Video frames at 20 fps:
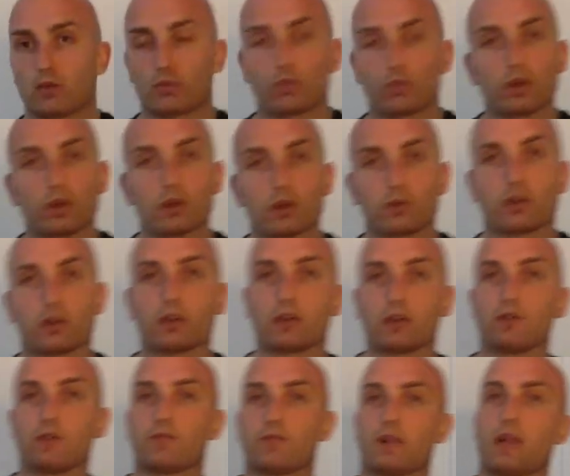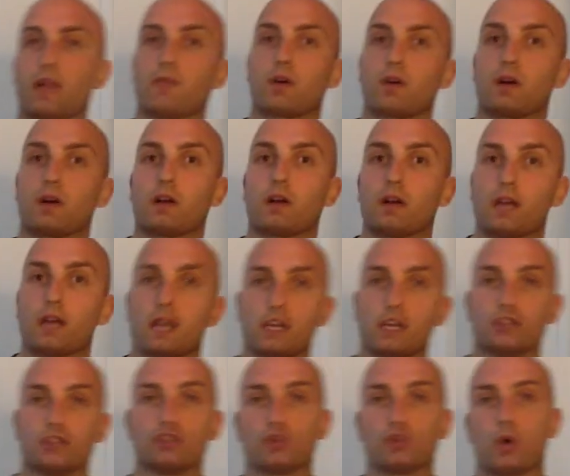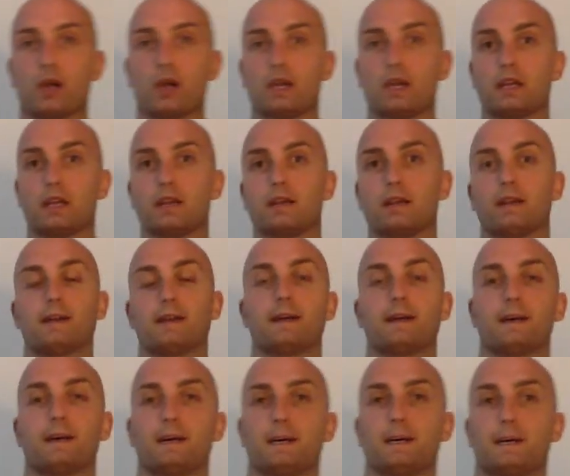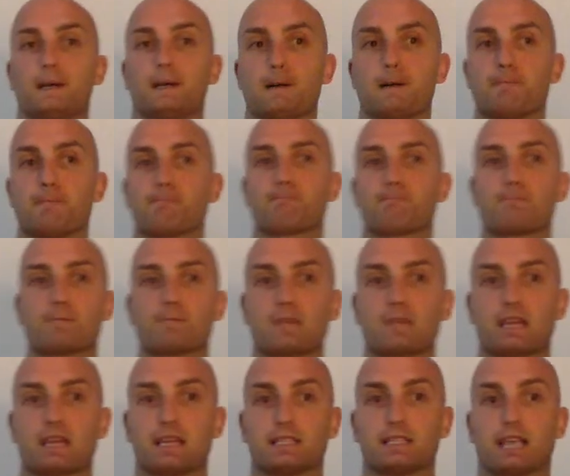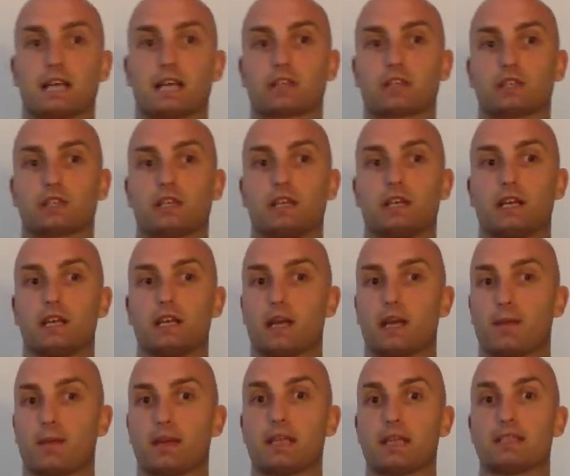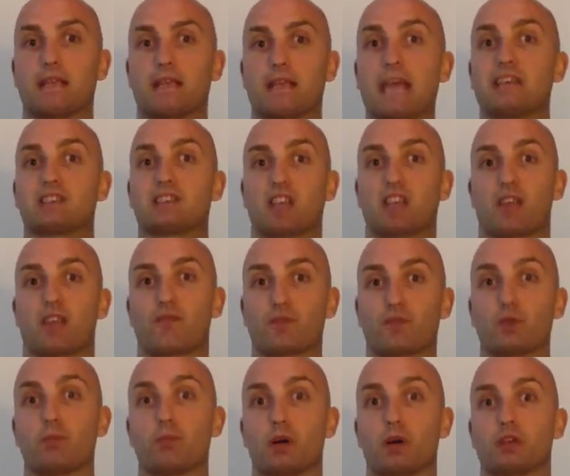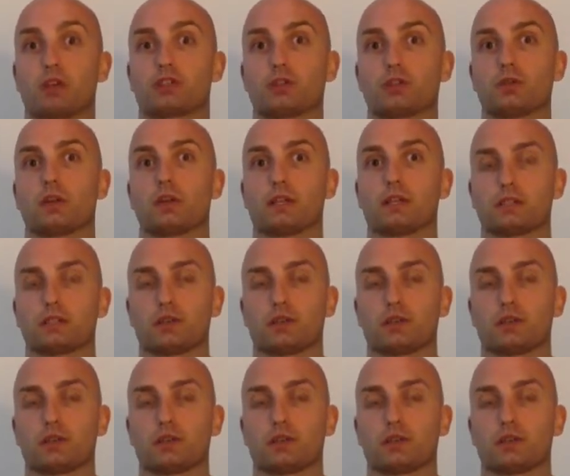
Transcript: Really, really good flavor. Enjoyed it. It's actually, it tastes like fruit punch Kool-Aid.